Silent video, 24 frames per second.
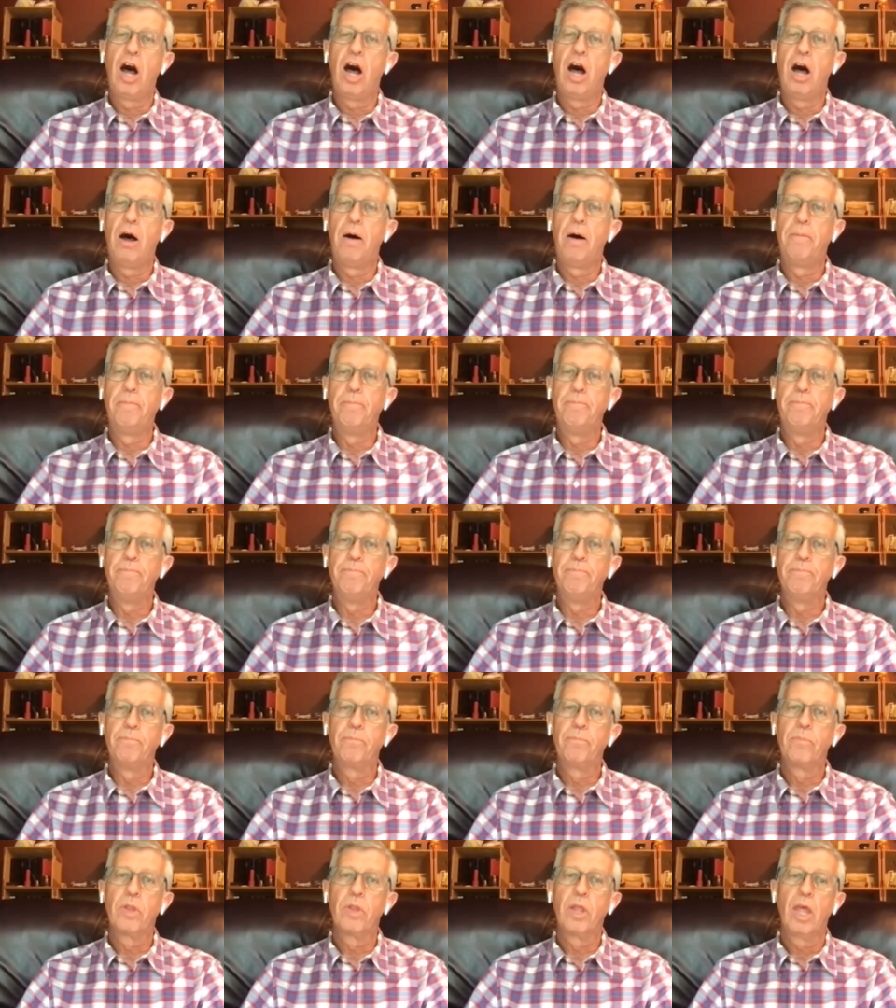
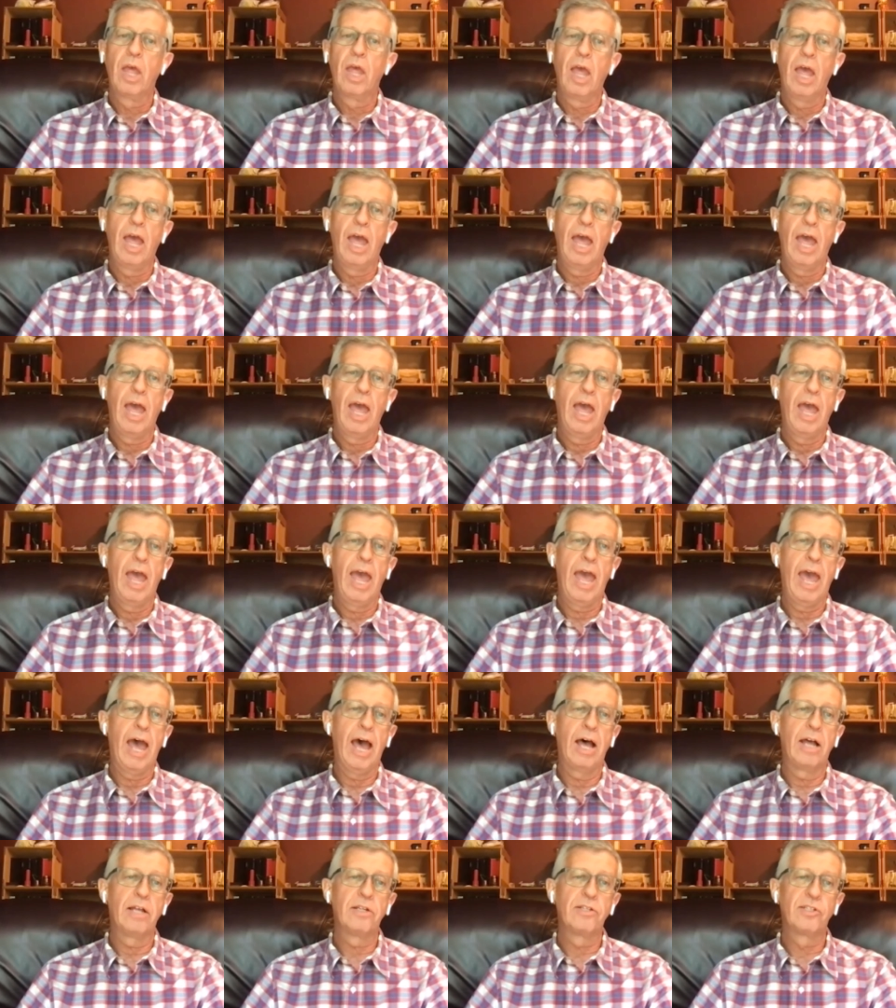um,
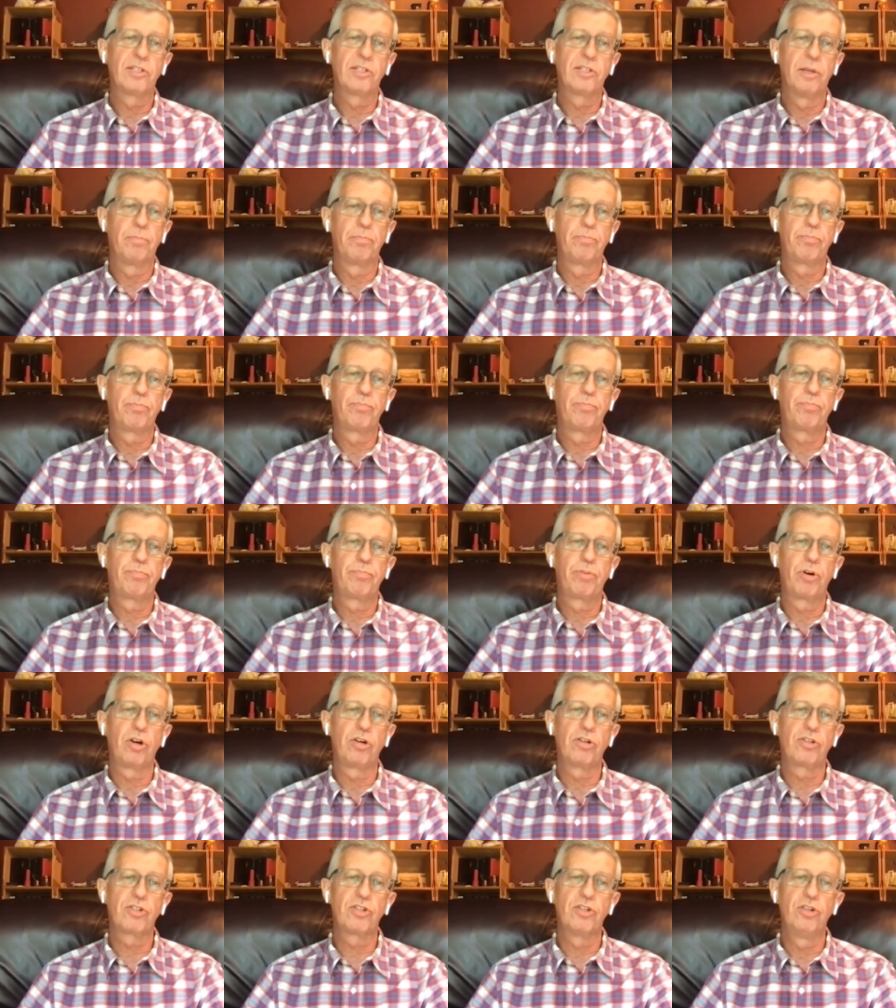as the
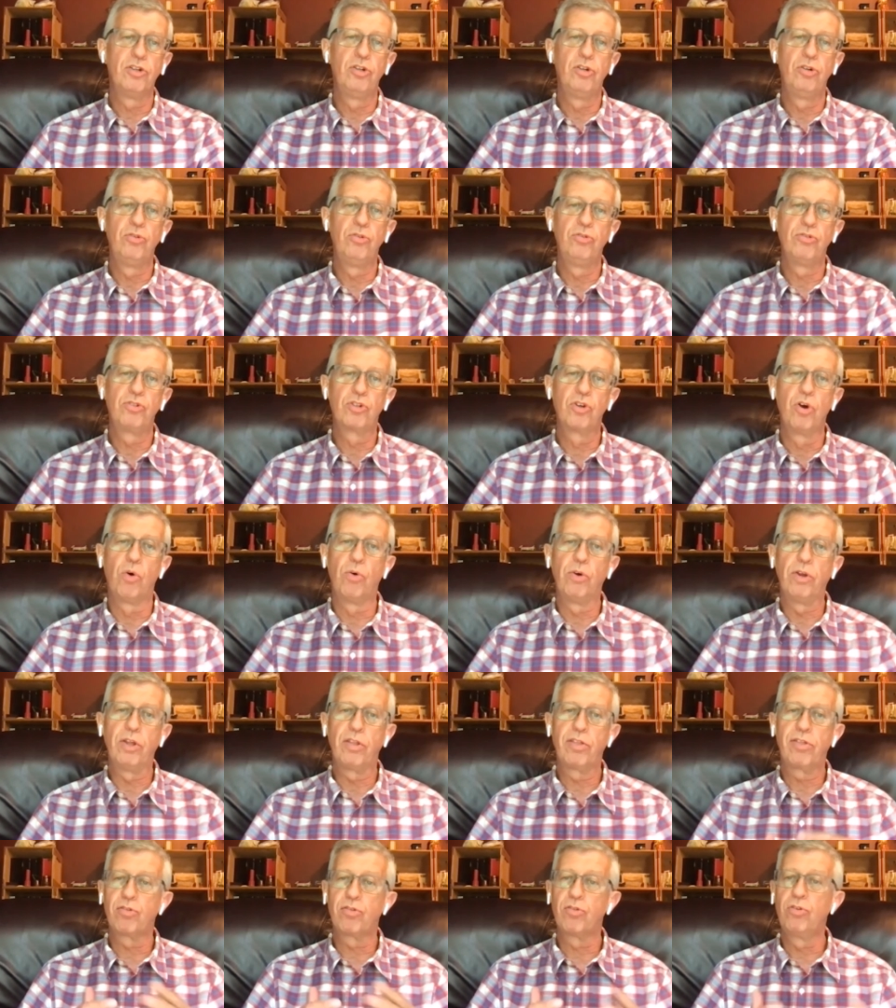person who's
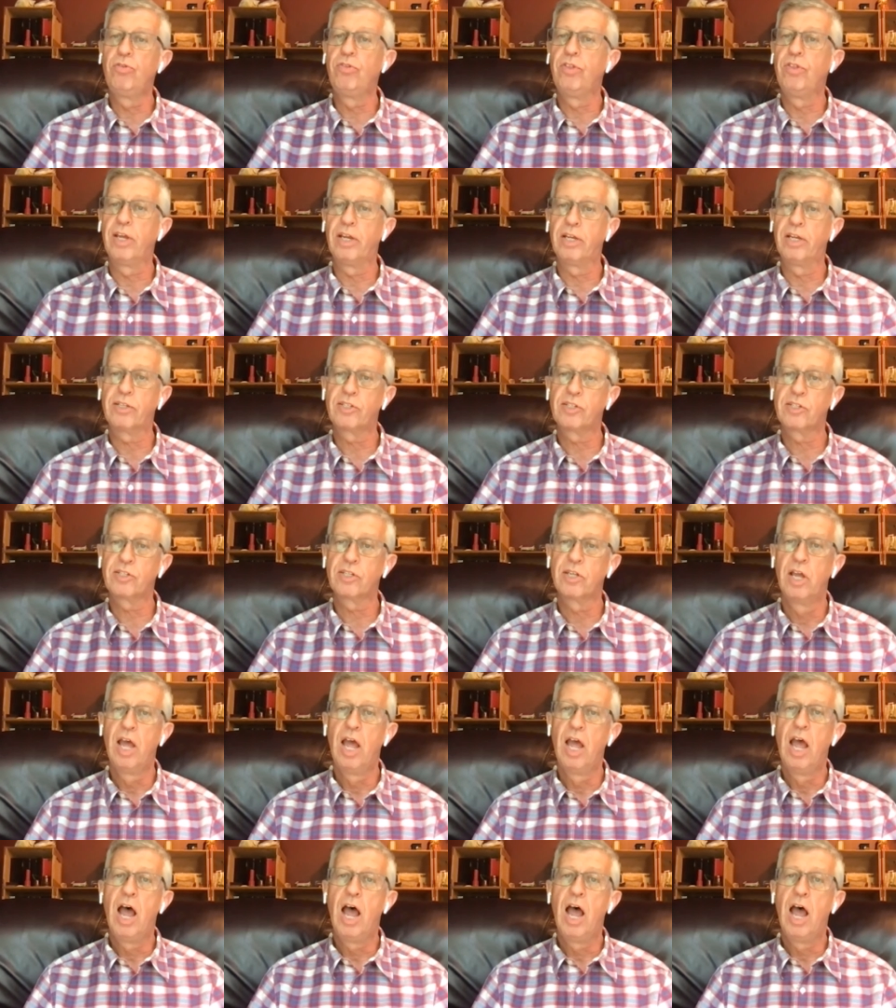going through this